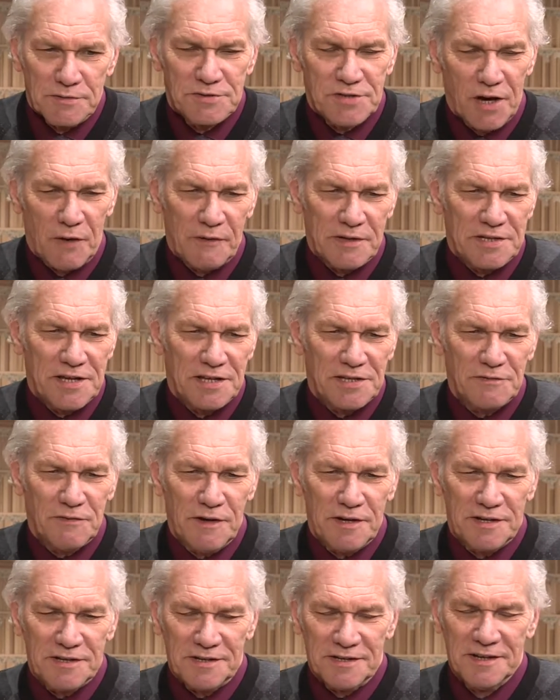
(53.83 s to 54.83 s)
So it's, it's
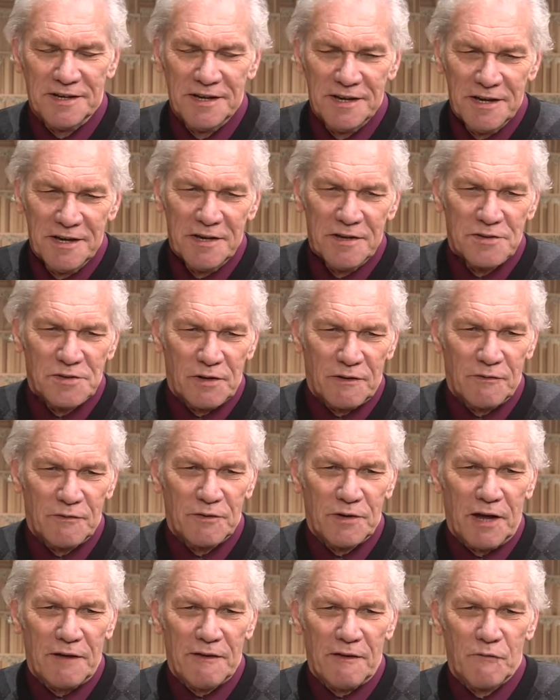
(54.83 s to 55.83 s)
fun to sort of uh,